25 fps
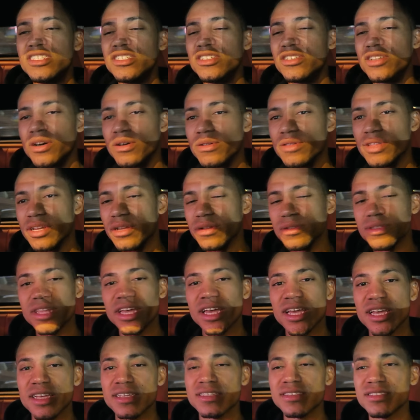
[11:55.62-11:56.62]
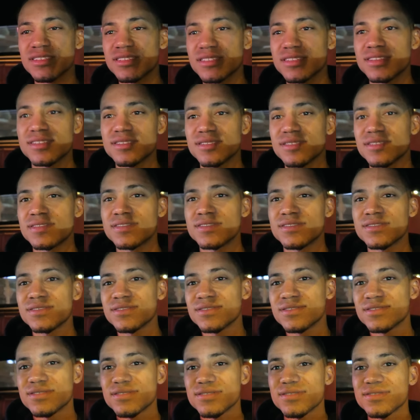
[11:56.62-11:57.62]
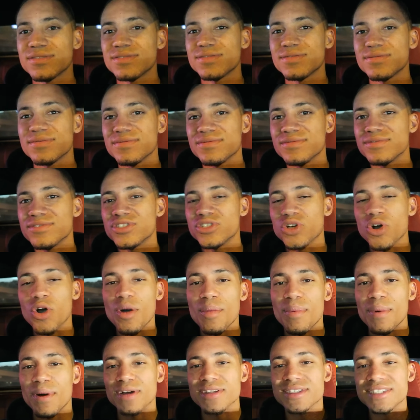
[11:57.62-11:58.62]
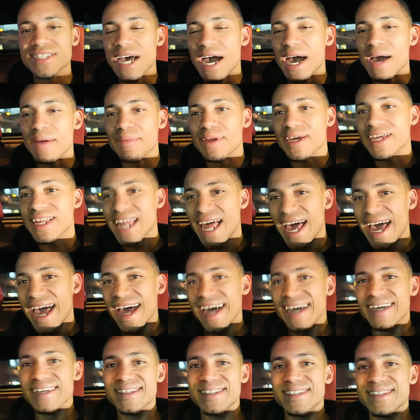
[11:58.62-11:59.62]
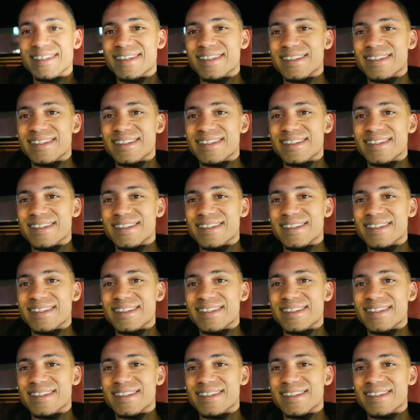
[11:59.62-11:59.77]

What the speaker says: You know, little things. Show up on time to class.